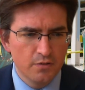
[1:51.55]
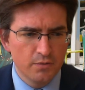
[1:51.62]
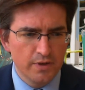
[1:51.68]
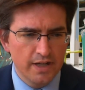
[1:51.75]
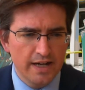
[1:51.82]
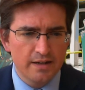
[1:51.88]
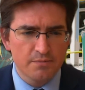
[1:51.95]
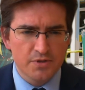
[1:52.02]

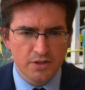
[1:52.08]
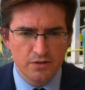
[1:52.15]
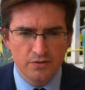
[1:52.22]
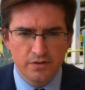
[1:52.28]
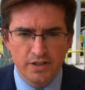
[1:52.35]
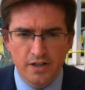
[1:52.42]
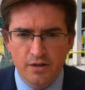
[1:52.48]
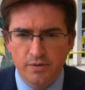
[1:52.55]
we
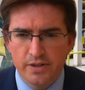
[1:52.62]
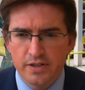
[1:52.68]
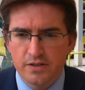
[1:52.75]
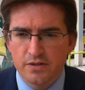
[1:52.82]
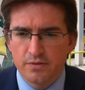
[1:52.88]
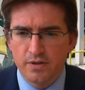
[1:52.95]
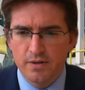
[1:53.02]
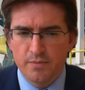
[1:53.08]
absolutely owe it
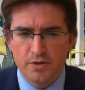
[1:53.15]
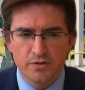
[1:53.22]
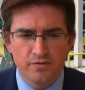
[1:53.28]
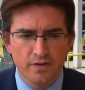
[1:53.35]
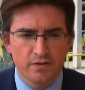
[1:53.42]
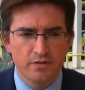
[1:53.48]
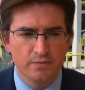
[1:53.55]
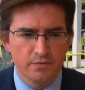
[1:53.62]
to our
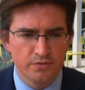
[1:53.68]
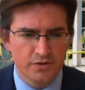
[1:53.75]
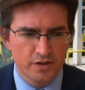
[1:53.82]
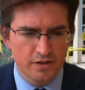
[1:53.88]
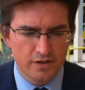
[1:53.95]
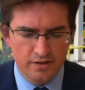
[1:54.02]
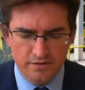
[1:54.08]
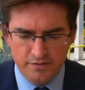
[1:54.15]
most vulnerable
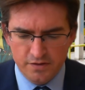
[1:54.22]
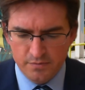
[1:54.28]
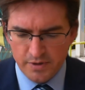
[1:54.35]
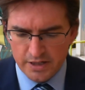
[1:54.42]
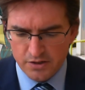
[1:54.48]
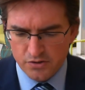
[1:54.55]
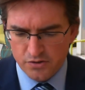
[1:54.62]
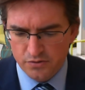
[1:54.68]
staff to
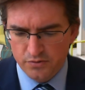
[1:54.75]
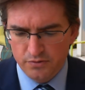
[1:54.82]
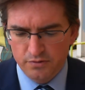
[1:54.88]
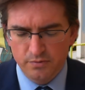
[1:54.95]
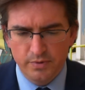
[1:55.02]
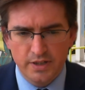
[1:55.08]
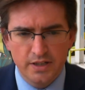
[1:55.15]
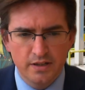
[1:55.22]
make sure
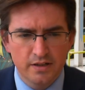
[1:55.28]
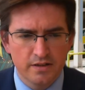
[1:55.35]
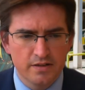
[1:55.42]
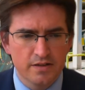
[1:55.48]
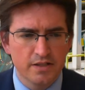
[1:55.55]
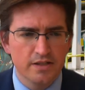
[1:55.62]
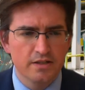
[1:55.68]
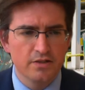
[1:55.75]
that we
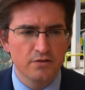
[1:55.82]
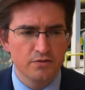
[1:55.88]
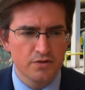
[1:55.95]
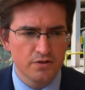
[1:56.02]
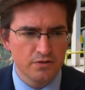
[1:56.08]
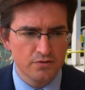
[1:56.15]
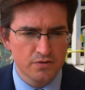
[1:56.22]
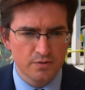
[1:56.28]
continue
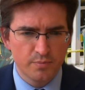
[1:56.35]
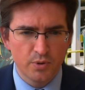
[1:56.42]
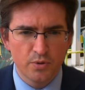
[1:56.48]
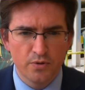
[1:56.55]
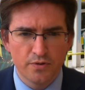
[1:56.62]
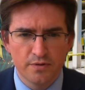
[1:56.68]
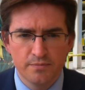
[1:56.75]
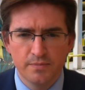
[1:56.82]
to
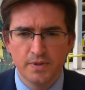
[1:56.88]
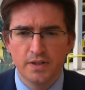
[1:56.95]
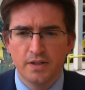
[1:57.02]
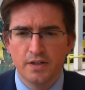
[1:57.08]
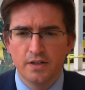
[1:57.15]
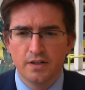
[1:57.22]
support them,